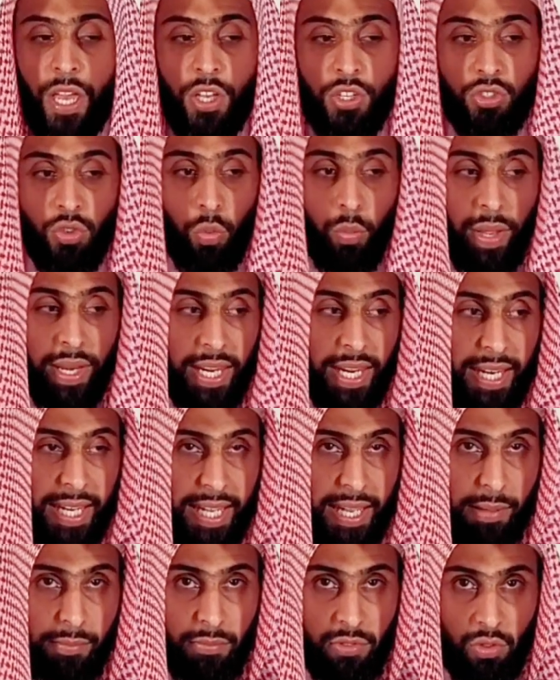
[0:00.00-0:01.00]
So when it
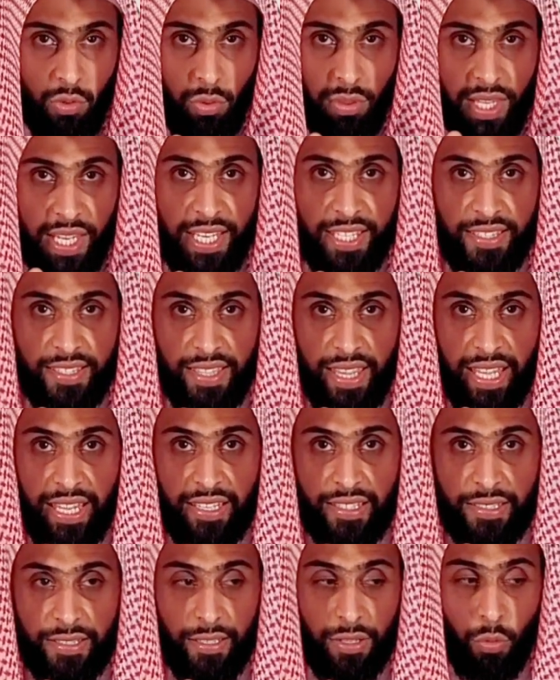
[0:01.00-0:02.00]
comes to these
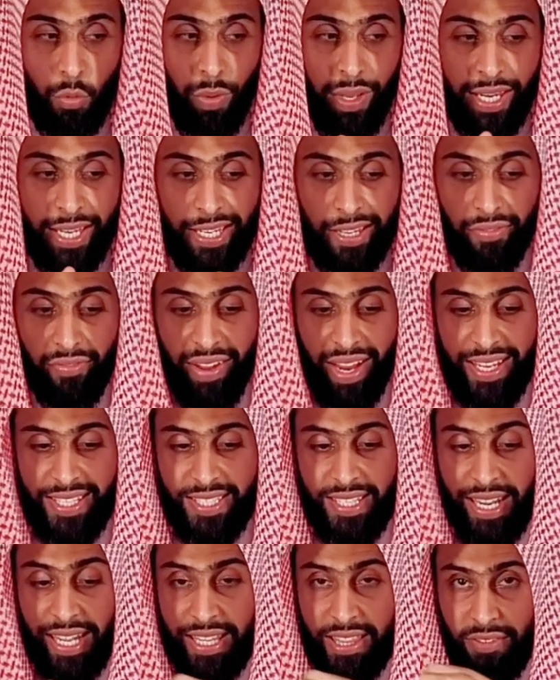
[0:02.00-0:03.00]
things, when it affects
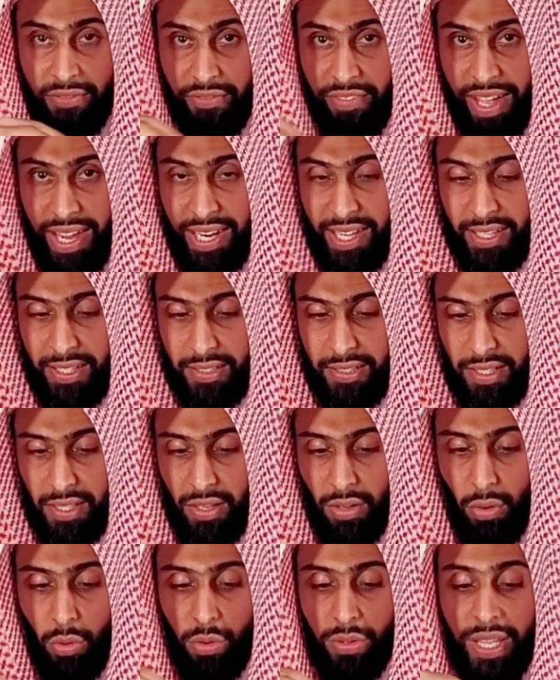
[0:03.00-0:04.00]
like the validity
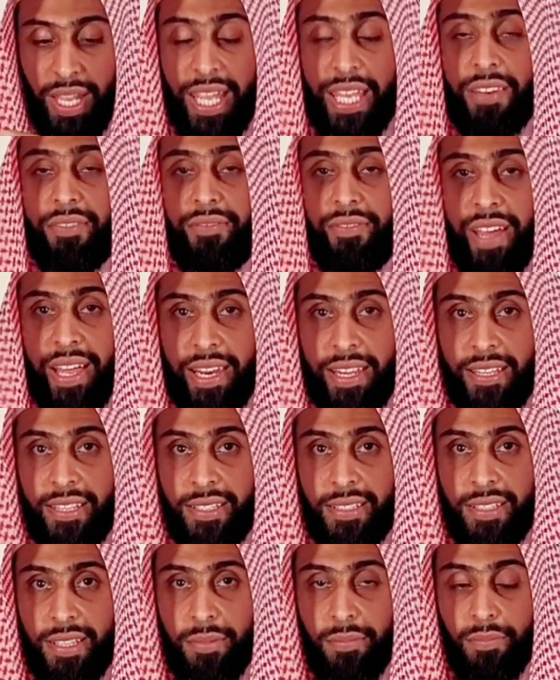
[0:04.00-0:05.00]
or the
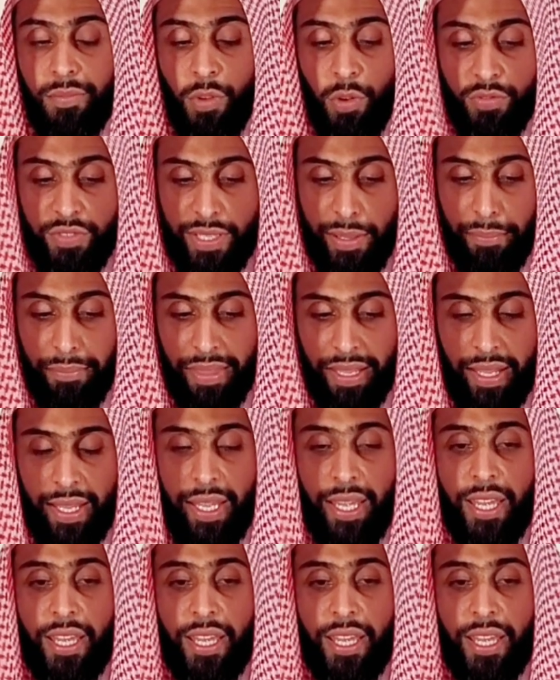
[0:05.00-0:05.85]
invalidity of something,